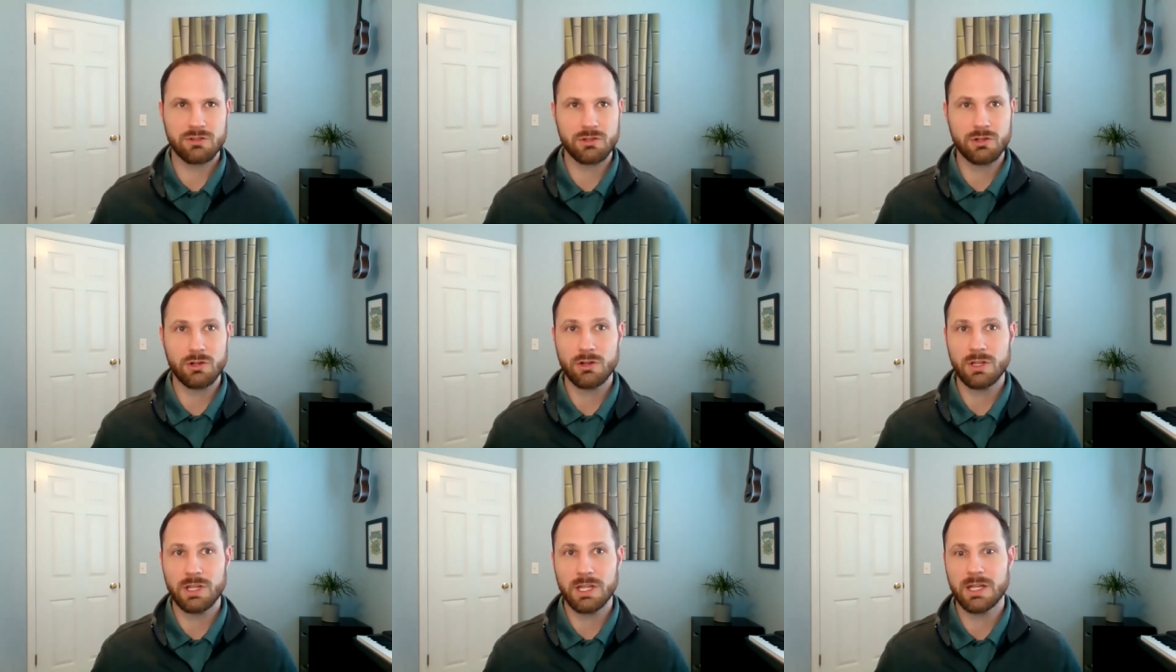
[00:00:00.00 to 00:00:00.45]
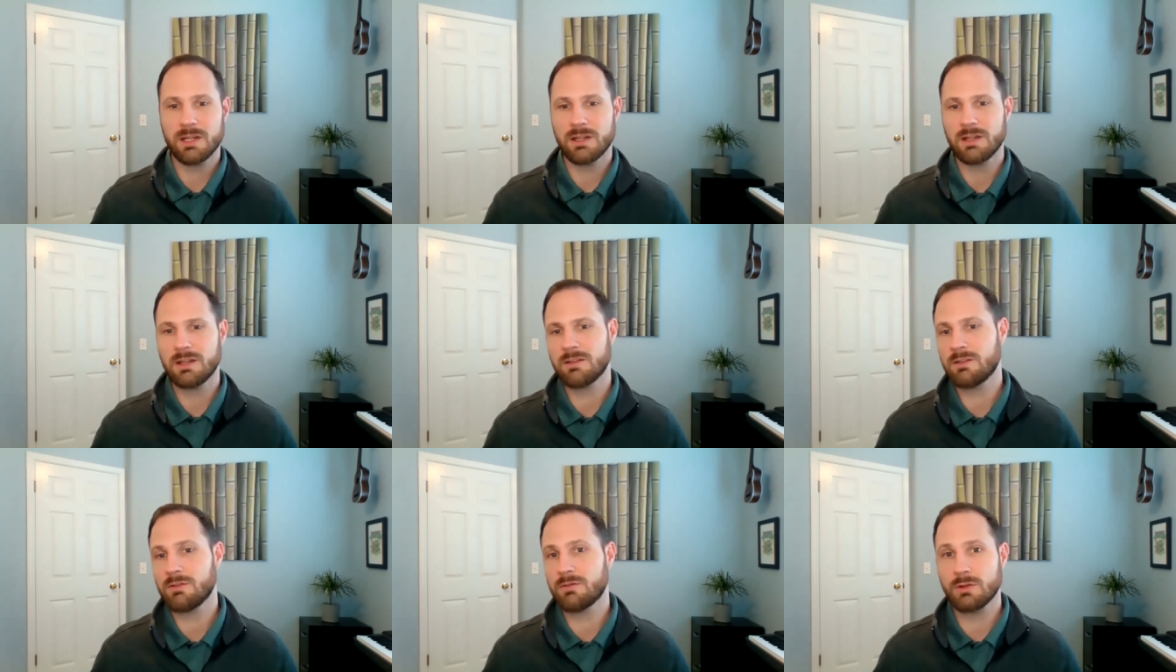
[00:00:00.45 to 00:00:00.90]

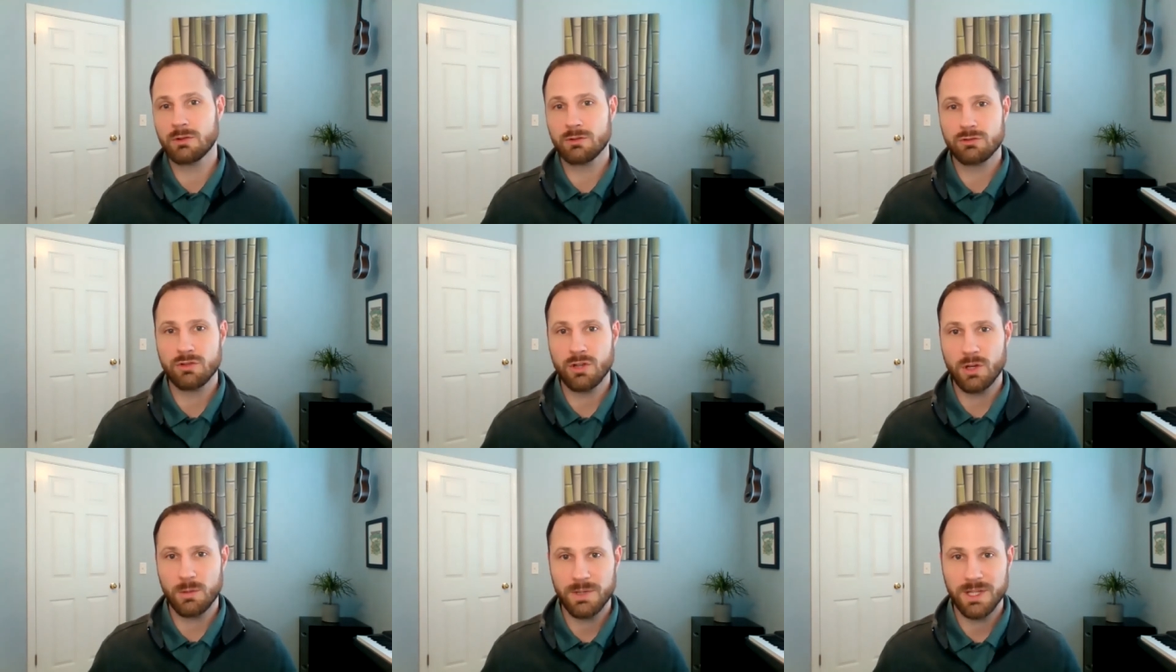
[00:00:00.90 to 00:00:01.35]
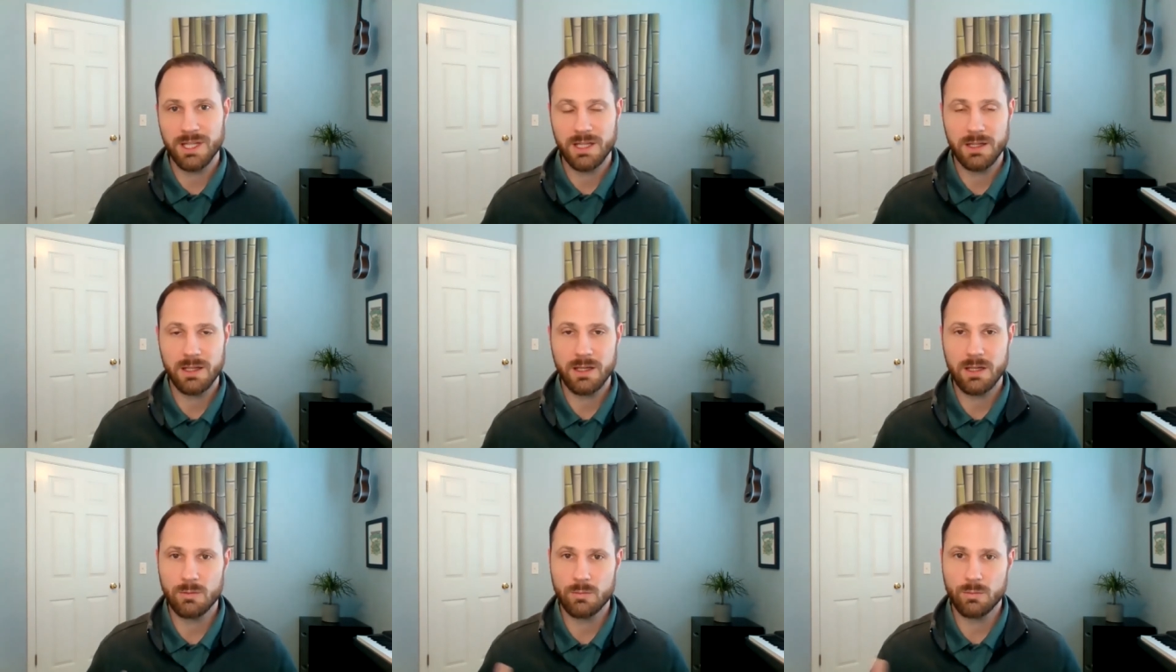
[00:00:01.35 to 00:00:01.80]
starting at the first job they
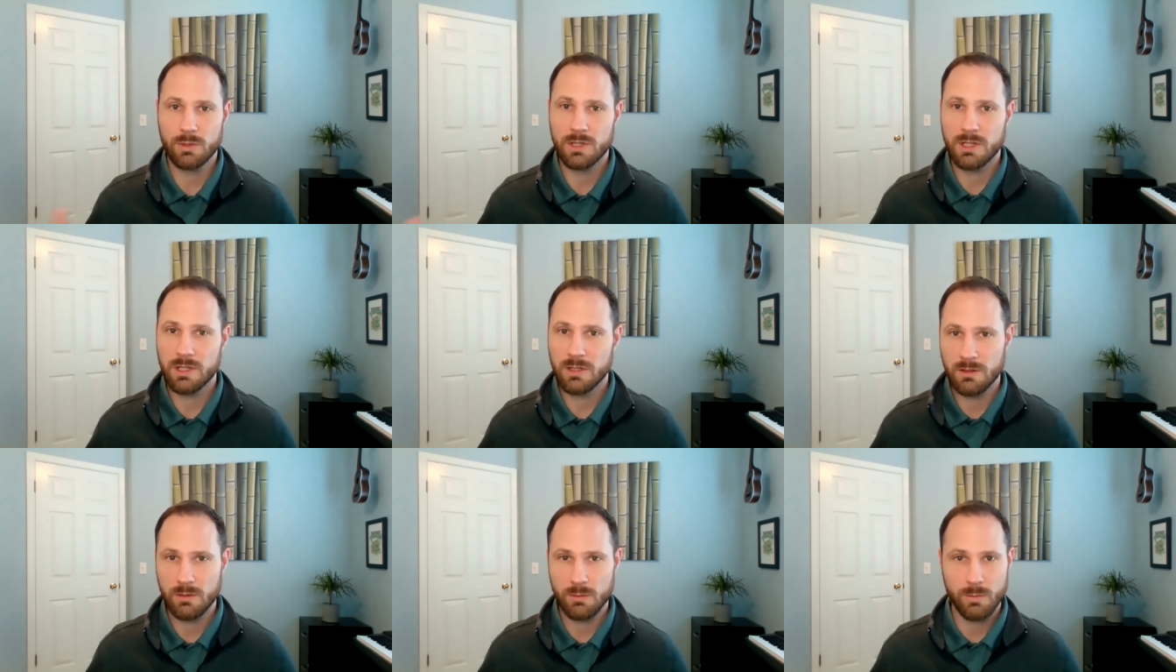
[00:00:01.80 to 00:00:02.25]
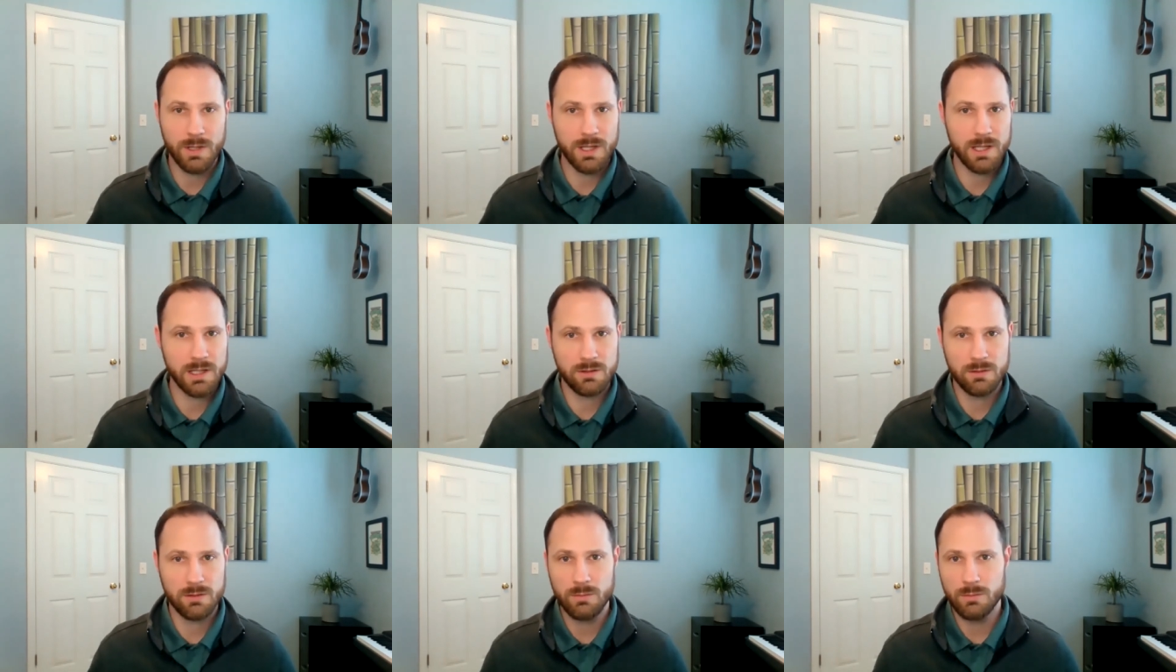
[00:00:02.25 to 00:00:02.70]
can get and working their
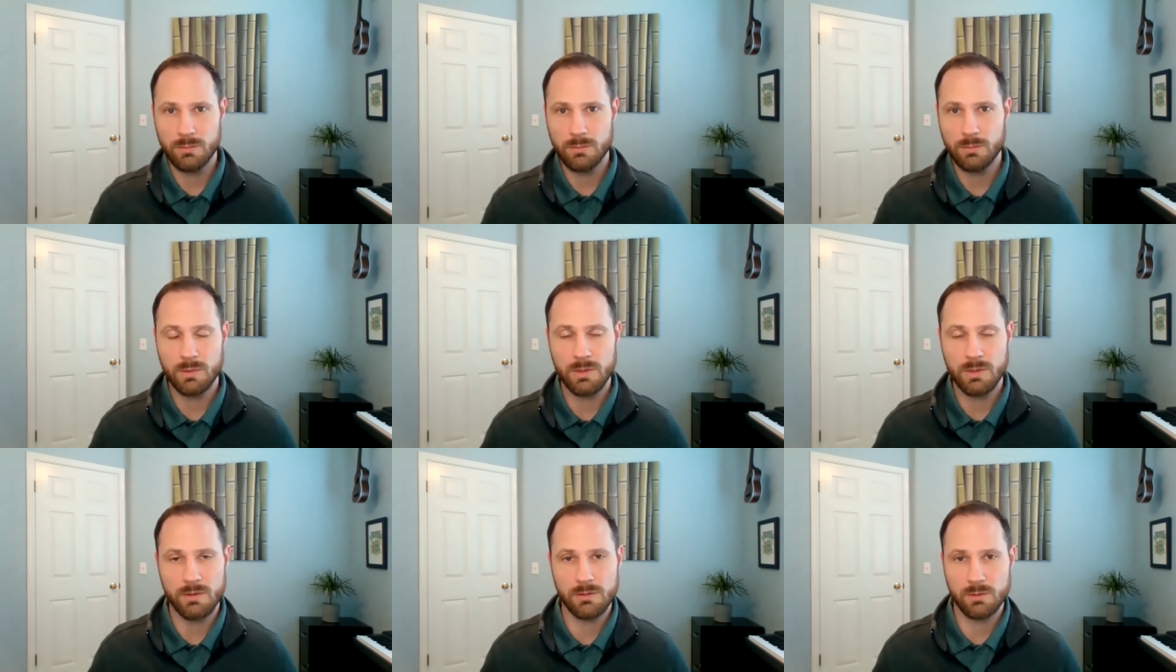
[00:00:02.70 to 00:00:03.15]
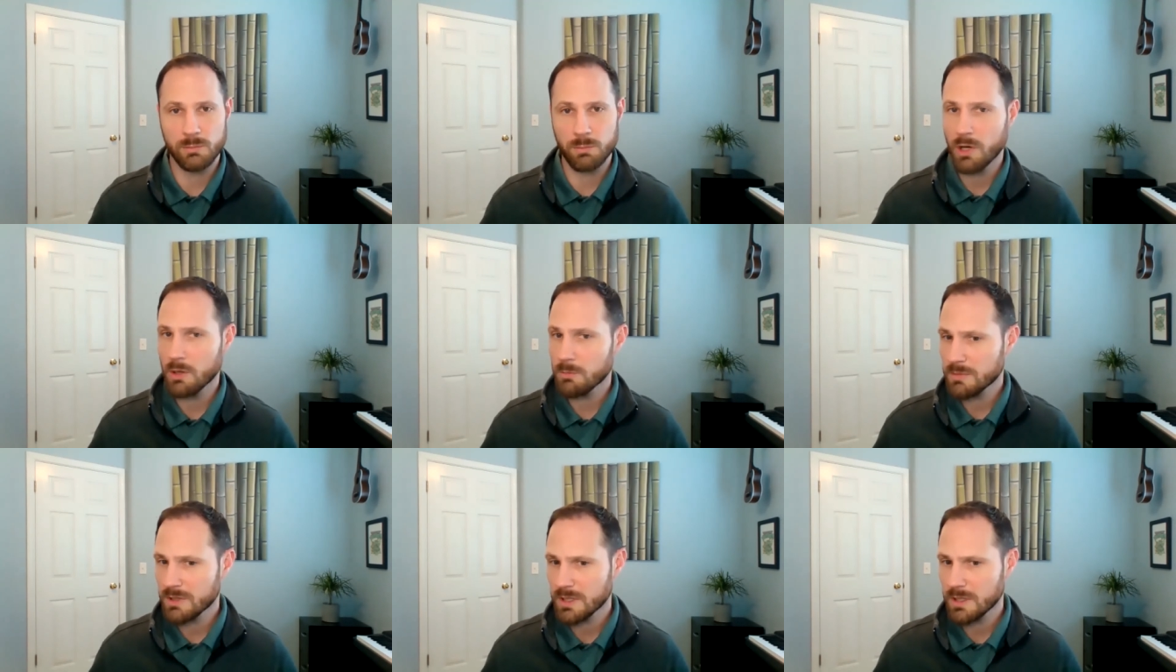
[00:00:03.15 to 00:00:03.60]
way to what
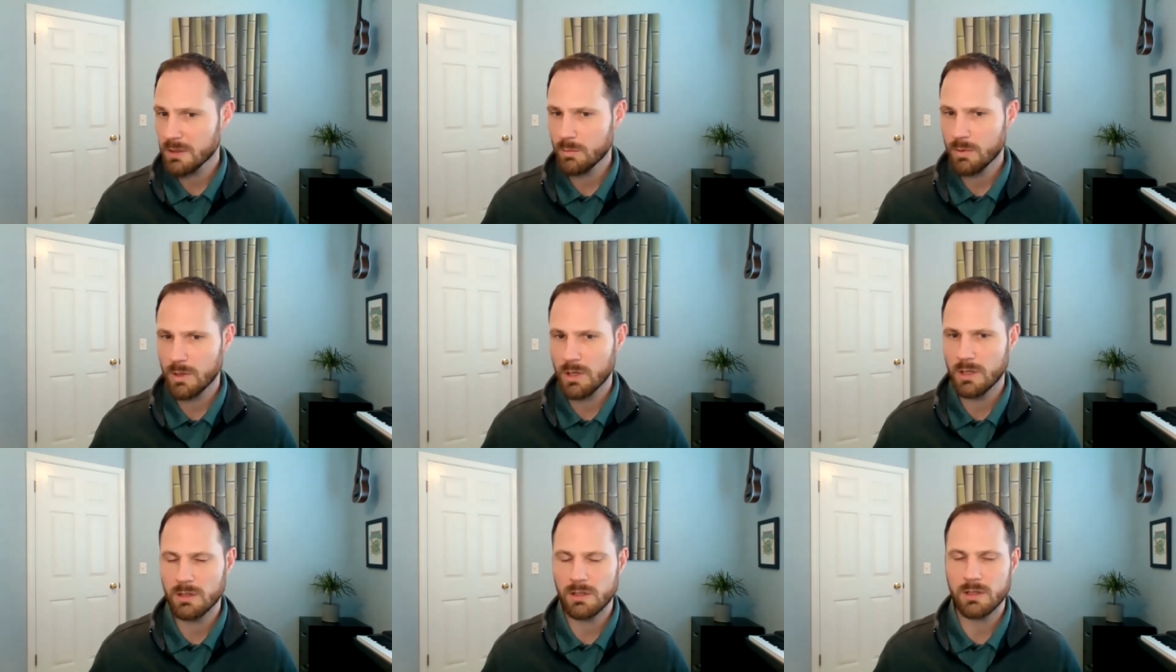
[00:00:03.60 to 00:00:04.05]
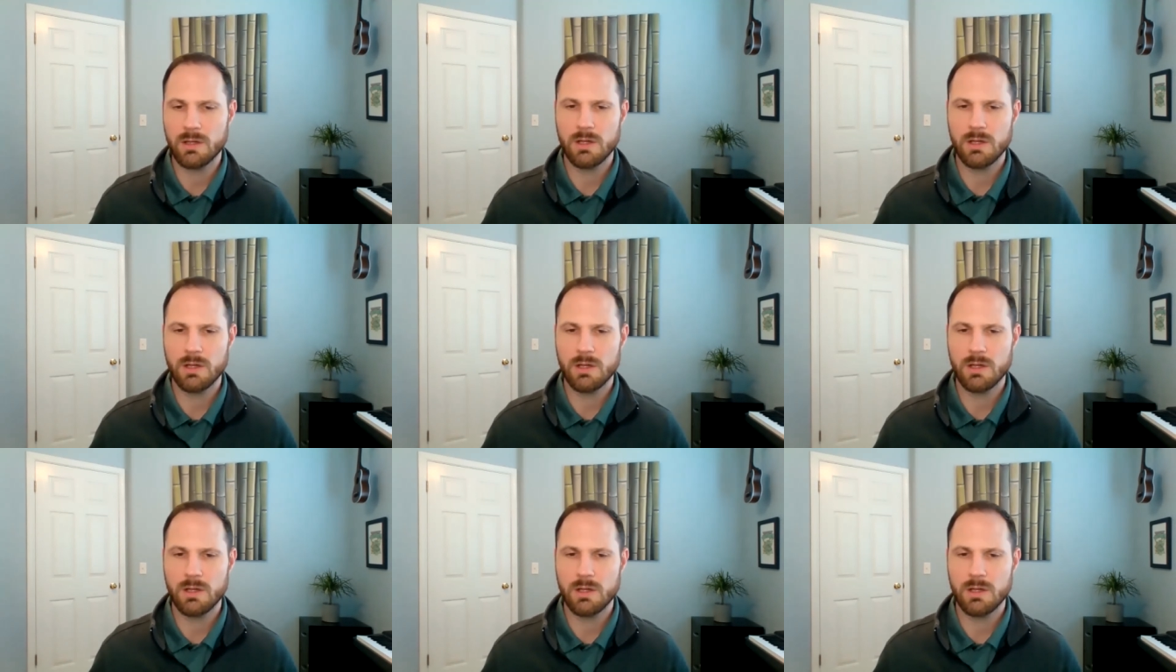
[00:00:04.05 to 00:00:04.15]
department they want?